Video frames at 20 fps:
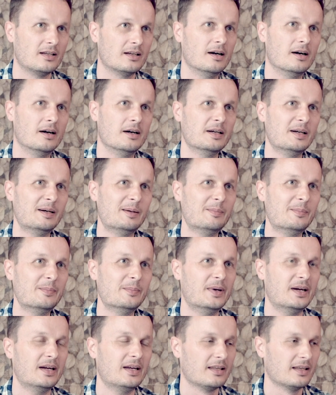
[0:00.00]

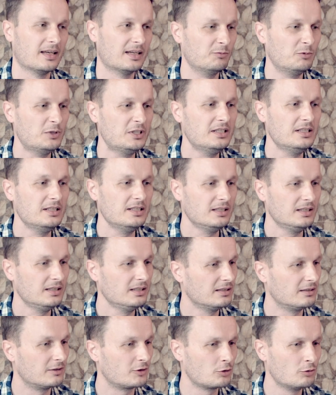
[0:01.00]
And we
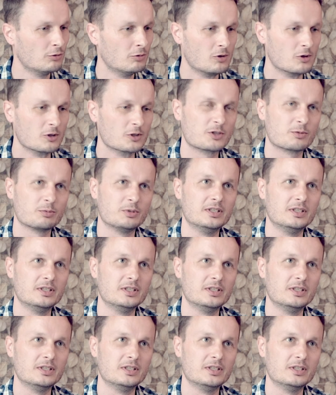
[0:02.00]
need tools,